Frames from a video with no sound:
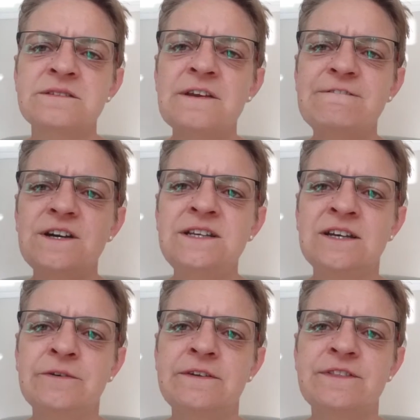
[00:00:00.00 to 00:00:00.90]
So
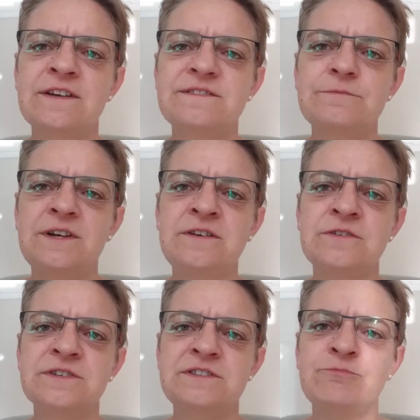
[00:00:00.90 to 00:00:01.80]
find out if that's the way
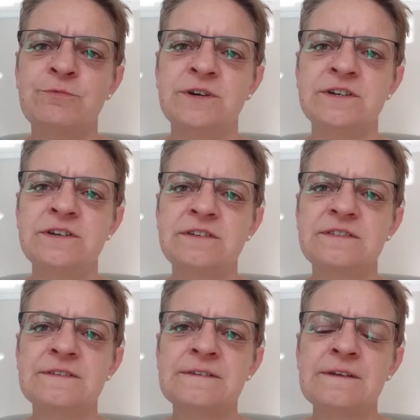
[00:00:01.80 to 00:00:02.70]
your customer
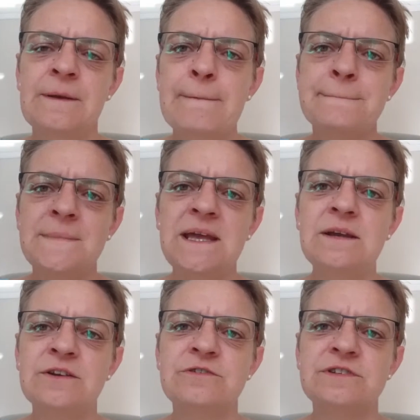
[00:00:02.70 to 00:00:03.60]
works,
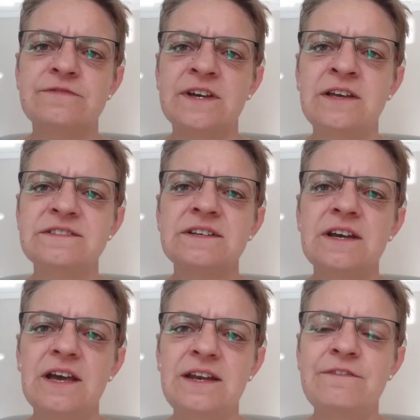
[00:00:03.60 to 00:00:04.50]
make a note of it,
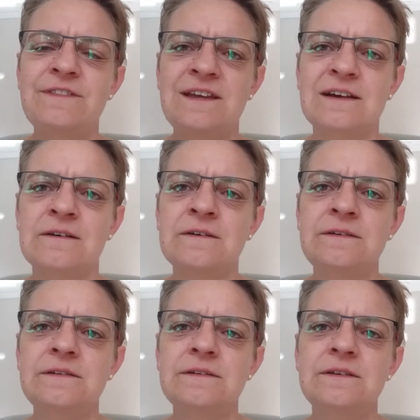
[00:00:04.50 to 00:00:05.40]
and if
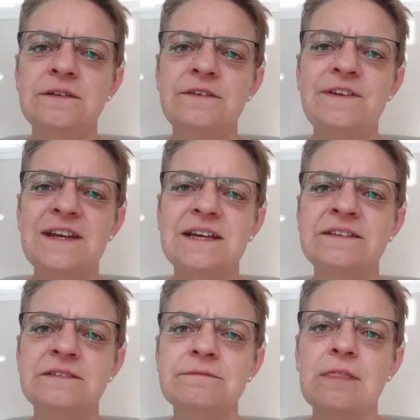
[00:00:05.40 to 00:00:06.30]
it
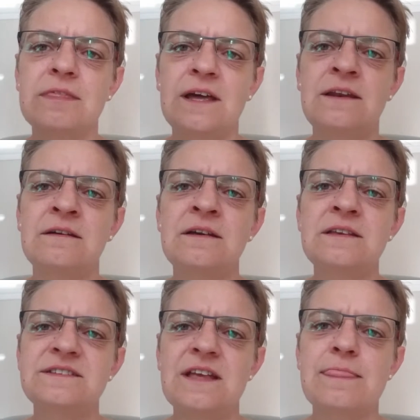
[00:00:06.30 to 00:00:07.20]
is, then
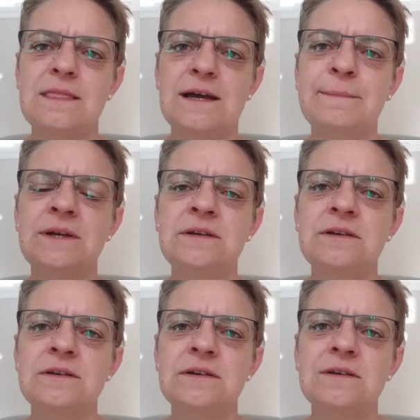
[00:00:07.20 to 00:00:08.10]
send them
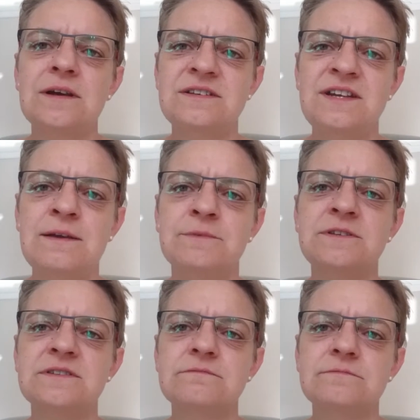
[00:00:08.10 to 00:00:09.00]
a
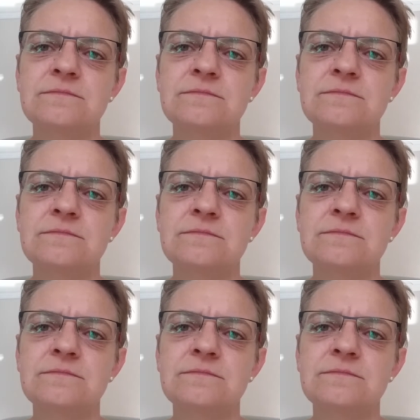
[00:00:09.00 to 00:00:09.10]
statement.